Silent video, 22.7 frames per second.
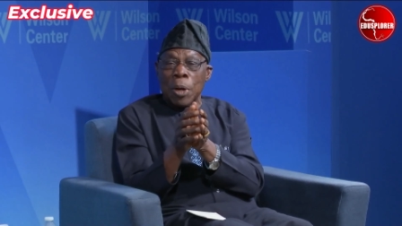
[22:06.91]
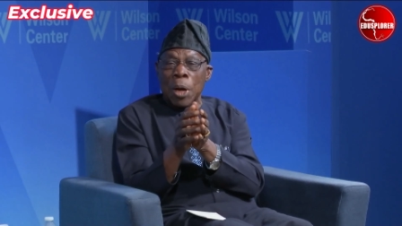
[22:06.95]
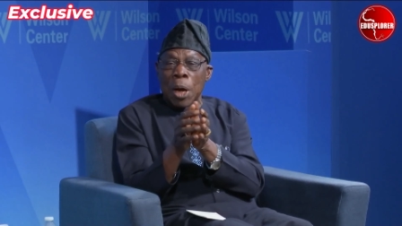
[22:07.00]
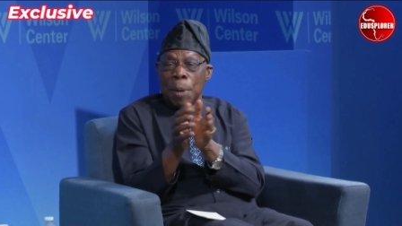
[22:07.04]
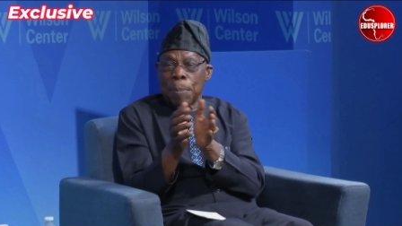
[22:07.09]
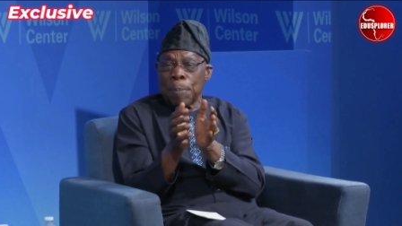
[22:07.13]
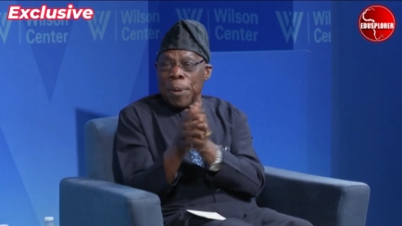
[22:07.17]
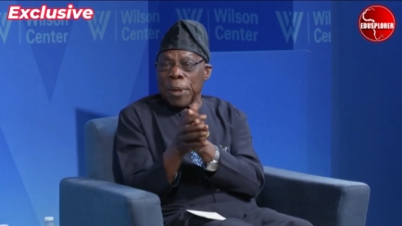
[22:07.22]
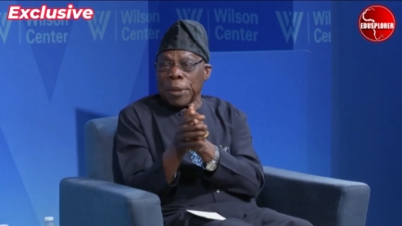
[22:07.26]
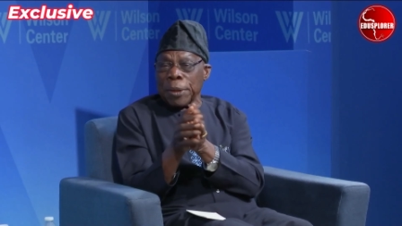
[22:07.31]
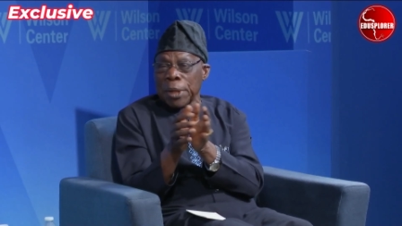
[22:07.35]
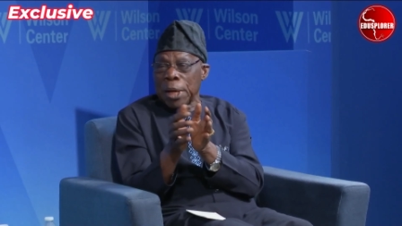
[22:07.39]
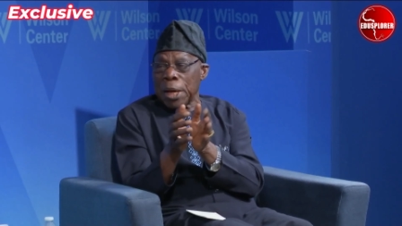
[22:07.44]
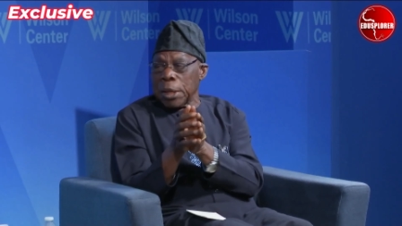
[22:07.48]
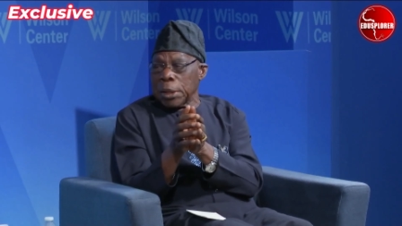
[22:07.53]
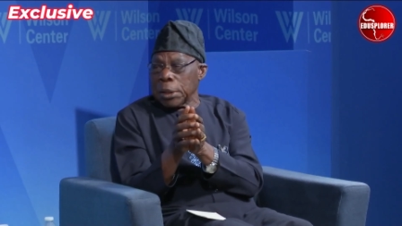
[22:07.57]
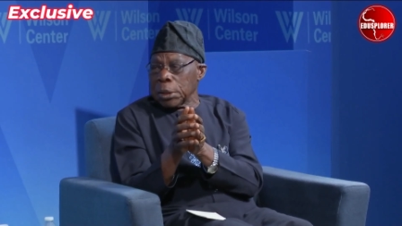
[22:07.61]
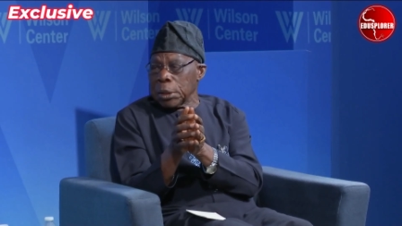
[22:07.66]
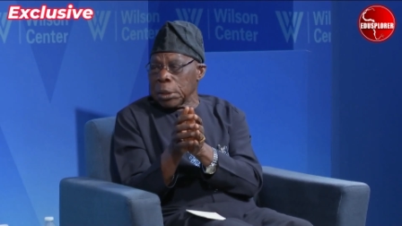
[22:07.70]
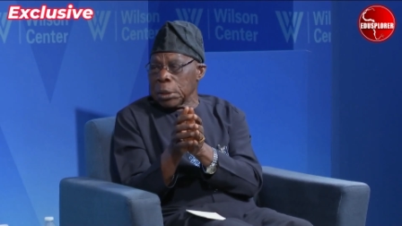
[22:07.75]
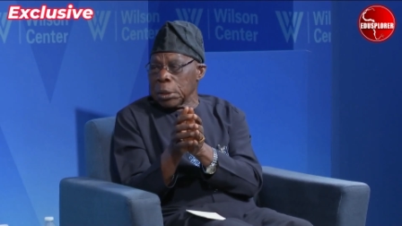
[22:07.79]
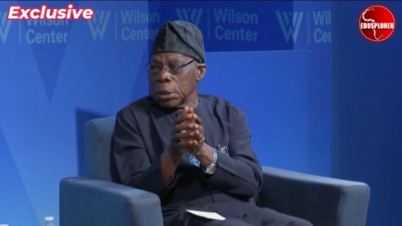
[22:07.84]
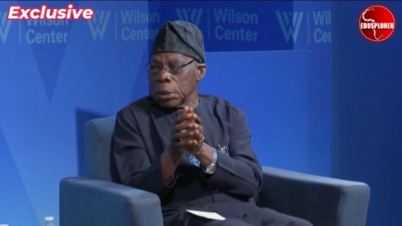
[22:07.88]
apartheid
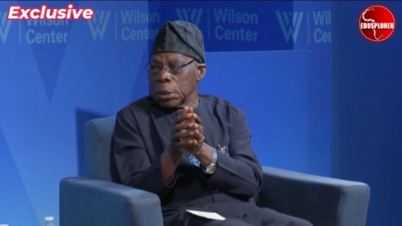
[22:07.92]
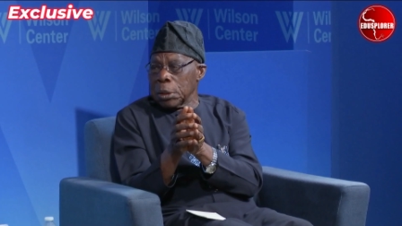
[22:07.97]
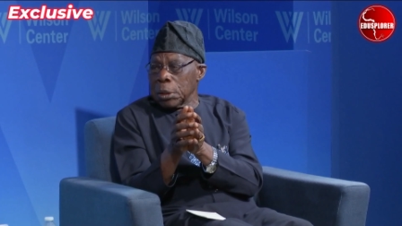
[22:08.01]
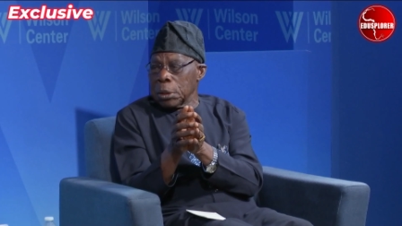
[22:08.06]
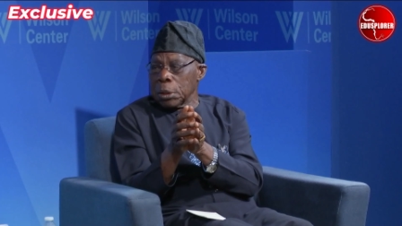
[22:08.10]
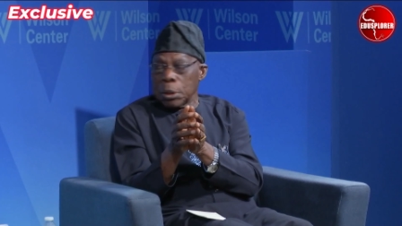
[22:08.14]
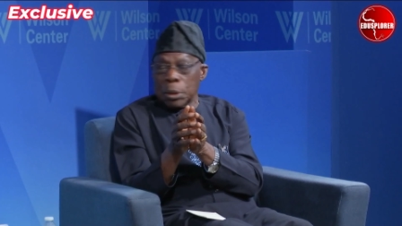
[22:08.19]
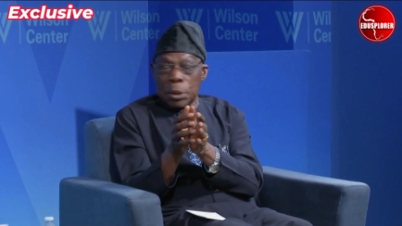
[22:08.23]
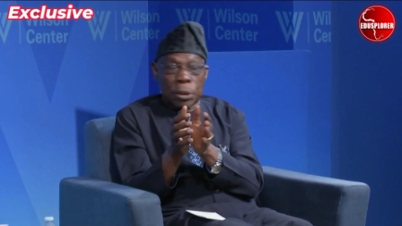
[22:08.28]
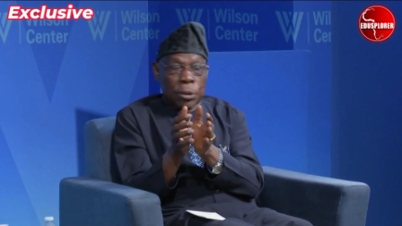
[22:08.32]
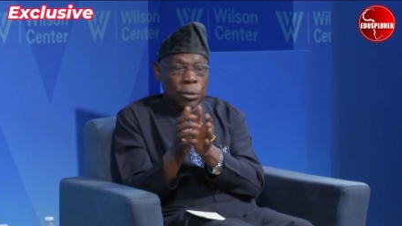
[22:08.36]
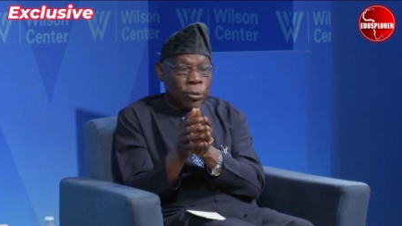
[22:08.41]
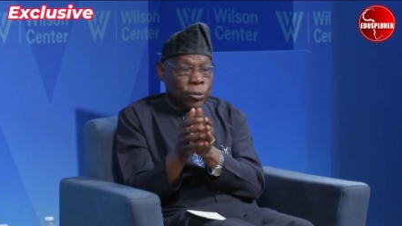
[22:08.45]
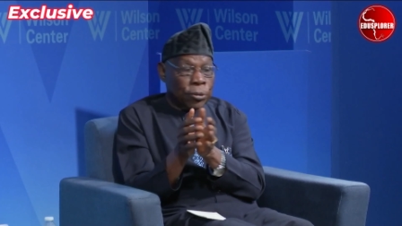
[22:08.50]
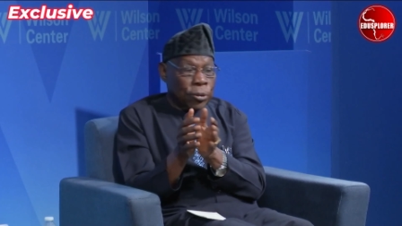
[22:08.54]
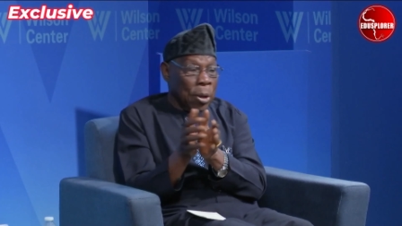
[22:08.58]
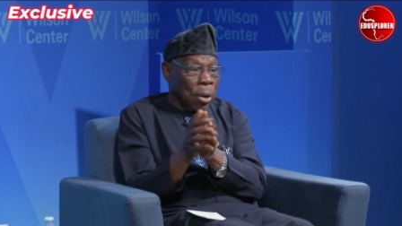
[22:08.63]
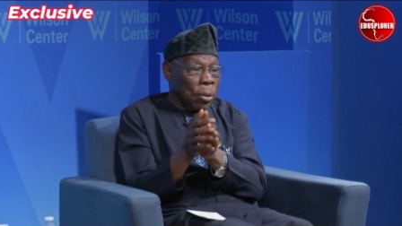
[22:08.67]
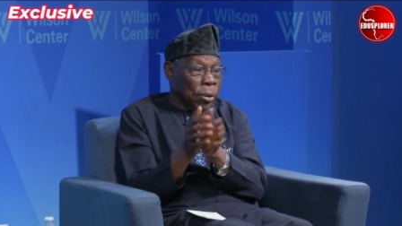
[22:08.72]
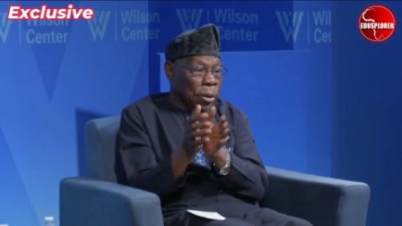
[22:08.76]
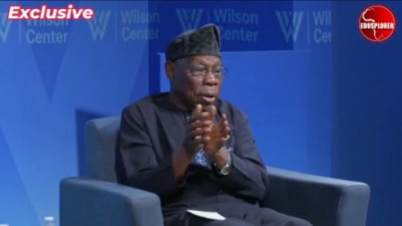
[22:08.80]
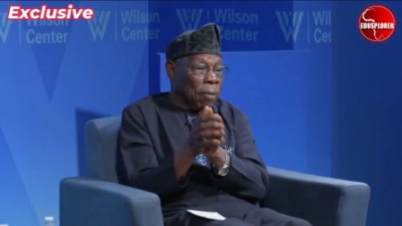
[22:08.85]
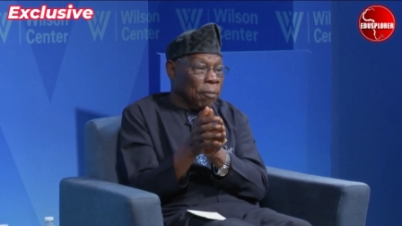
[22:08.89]
in
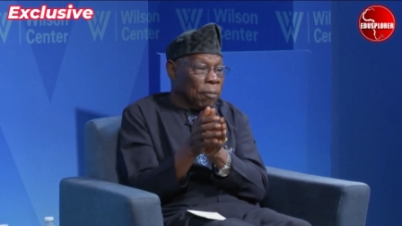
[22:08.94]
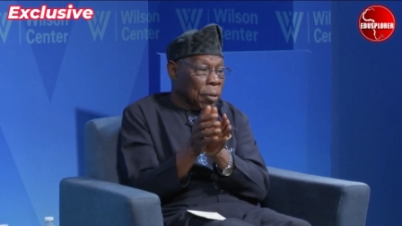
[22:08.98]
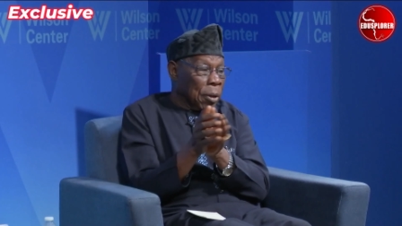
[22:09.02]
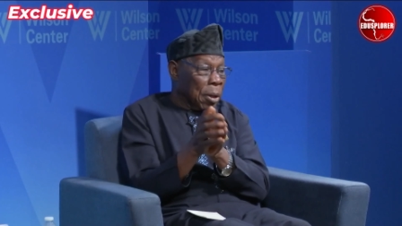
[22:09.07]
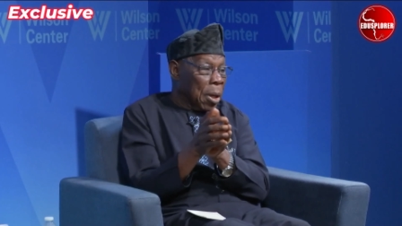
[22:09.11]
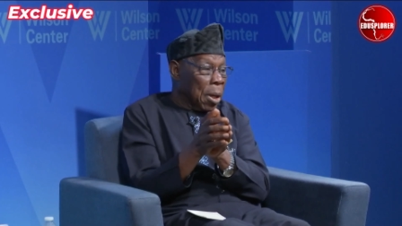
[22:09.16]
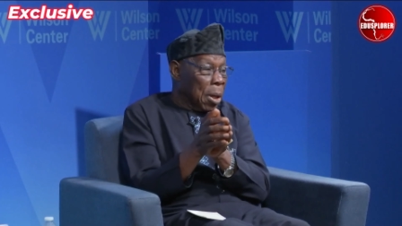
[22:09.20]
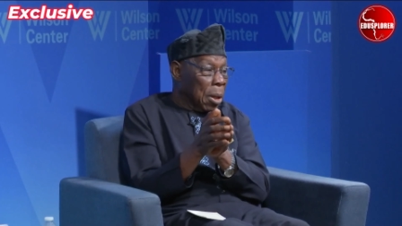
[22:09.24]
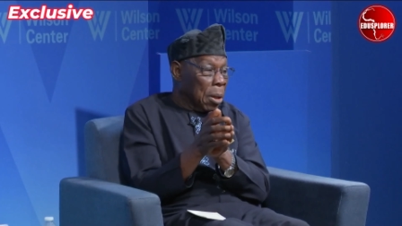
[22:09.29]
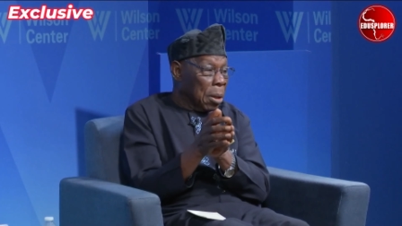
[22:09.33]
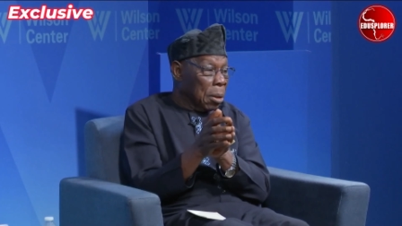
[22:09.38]
South Africa,